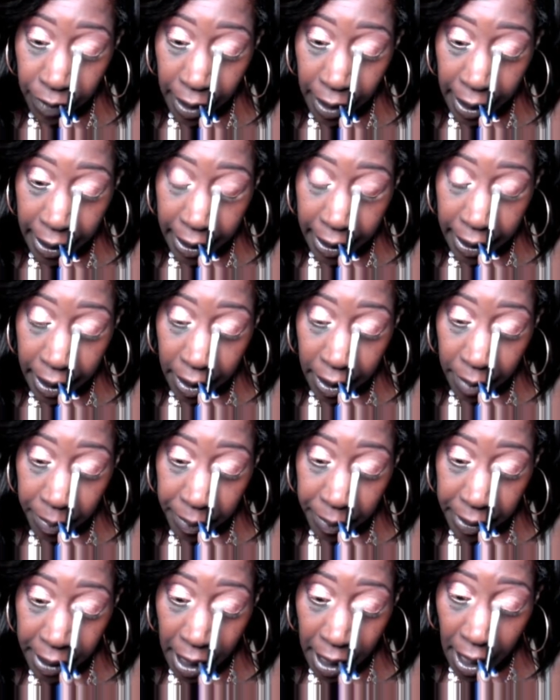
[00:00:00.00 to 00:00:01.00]
just
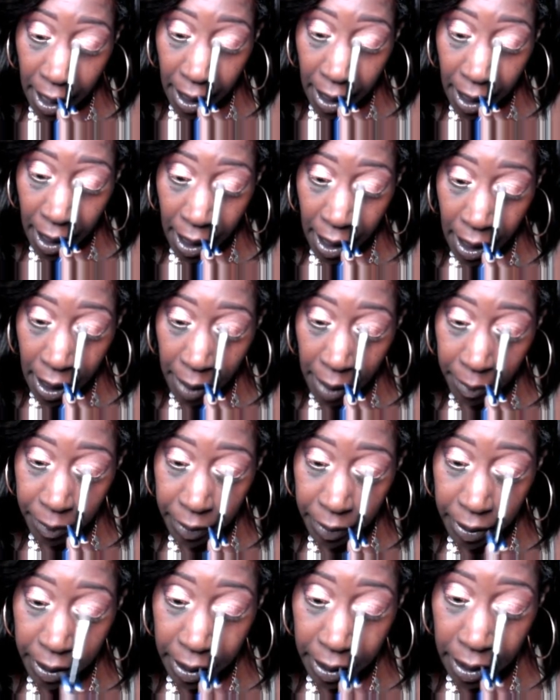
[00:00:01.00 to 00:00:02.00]
dragging that up in there.
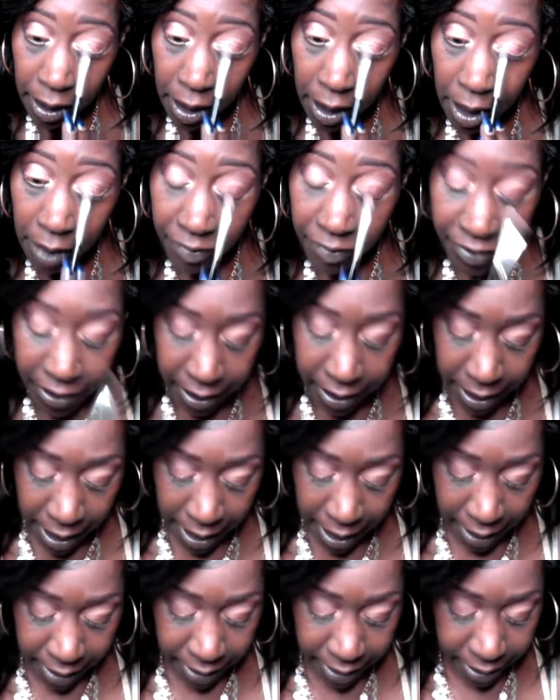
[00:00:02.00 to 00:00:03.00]
I'm
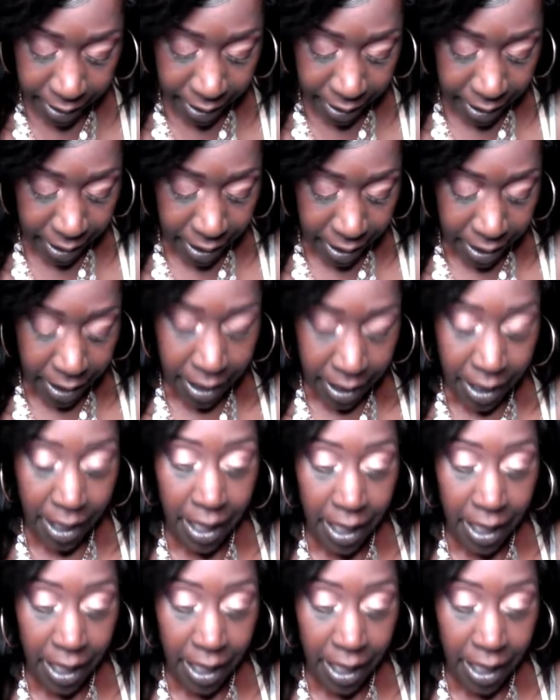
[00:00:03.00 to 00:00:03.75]
loving that